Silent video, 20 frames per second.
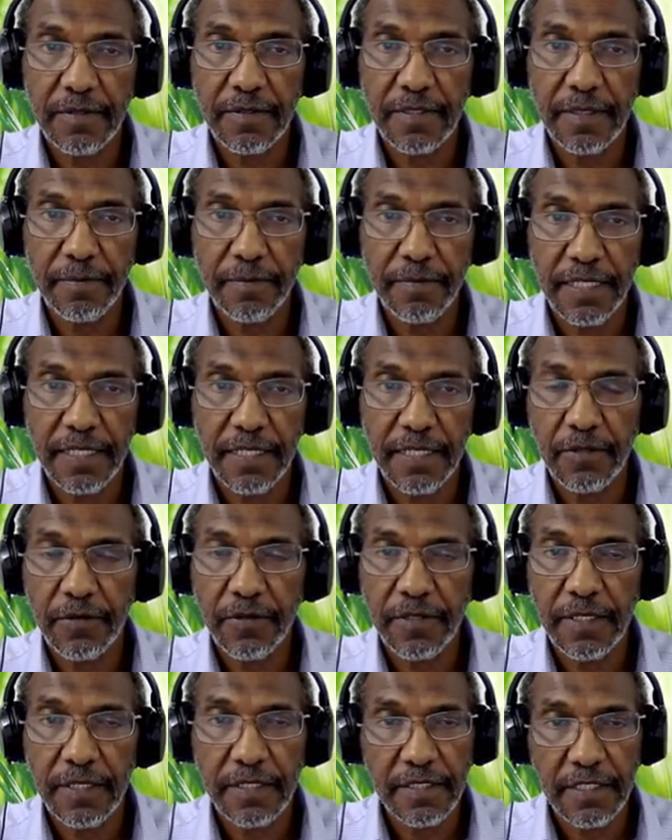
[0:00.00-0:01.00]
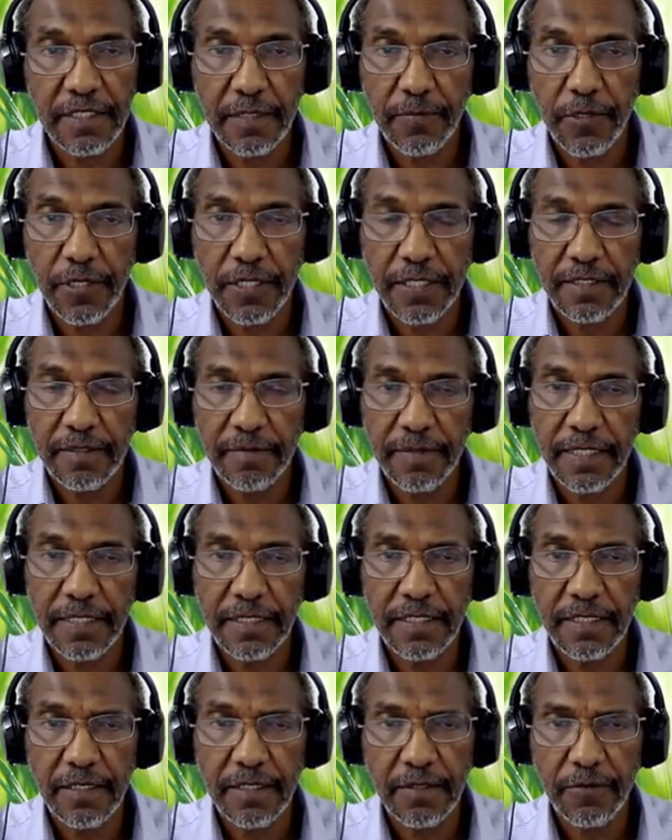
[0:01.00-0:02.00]
the mean or the interpolated
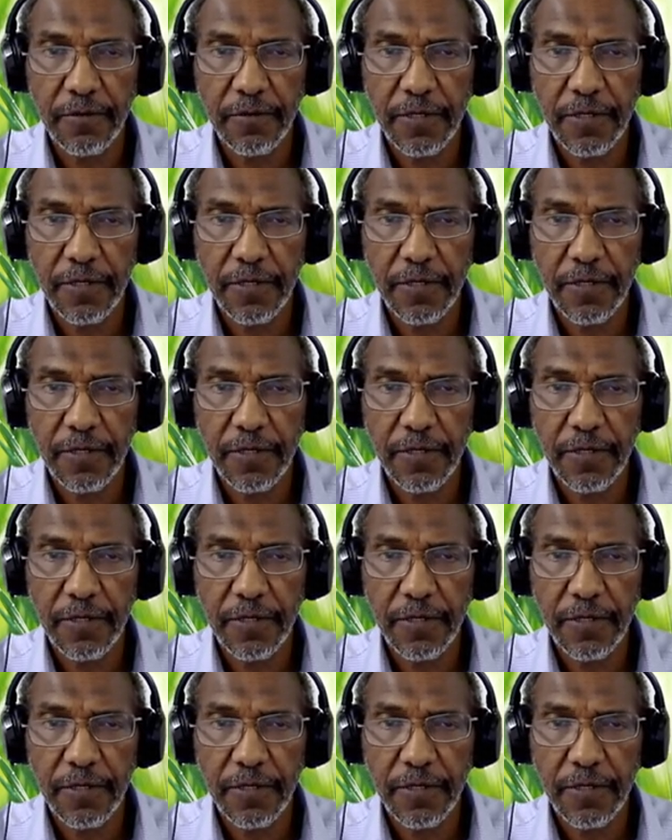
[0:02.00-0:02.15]
median,